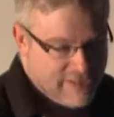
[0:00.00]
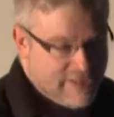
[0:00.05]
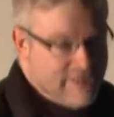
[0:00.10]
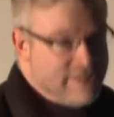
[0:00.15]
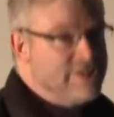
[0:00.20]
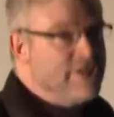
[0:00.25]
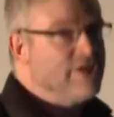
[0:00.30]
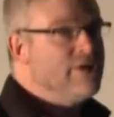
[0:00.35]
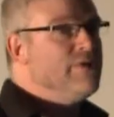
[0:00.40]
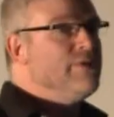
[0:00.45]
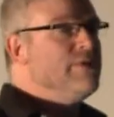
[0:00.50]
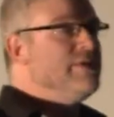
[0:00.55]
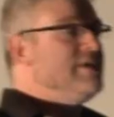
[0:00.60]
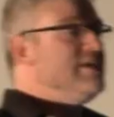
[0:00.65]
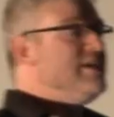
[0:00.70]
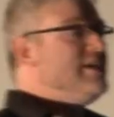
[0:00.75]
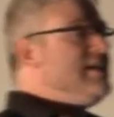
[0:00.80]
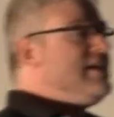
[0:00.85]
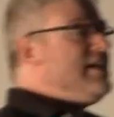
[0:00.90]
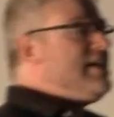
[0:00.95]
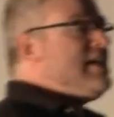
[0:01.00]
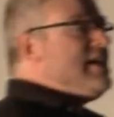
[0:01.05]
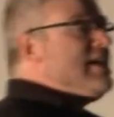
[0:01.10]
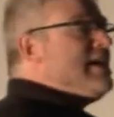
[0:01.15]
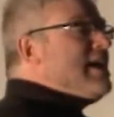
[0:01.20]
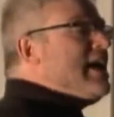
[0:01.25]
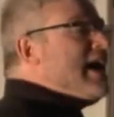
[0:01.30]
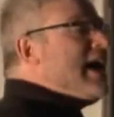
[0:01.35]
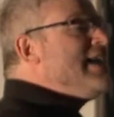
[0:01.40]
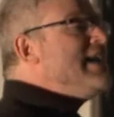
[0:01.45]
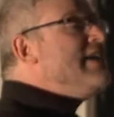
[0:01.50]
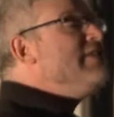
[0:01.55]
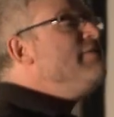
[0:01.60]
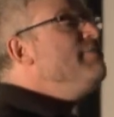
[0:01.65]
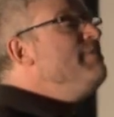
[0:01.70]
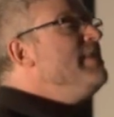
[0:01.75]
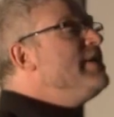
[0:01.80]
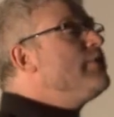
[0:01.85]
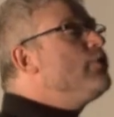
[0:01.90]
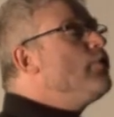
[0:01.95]
So another
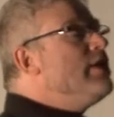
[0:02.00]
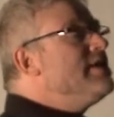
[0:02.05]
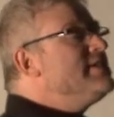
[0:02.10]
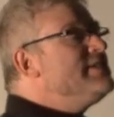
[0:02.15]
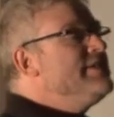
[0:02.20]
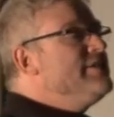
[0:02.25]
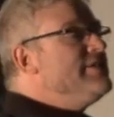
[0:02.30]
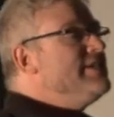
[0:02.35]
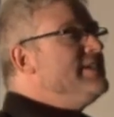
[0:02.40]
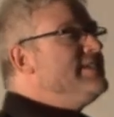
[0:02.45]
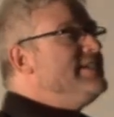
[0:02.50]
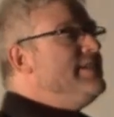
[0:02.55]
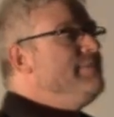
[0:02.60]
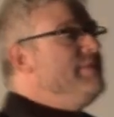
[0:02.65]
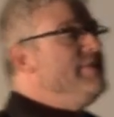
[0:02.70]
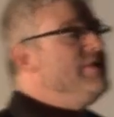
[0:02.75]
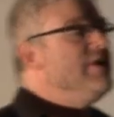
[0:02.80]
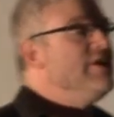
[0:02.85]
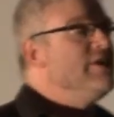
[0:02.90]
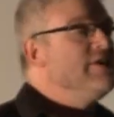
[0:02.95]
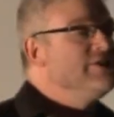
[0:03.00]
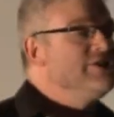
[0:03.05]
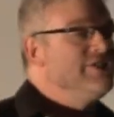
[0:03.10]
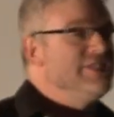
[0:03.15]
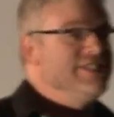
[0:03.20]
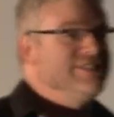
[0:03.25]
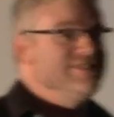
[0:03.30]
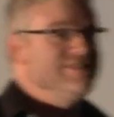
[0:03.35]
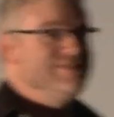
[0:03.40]
big question is immunology,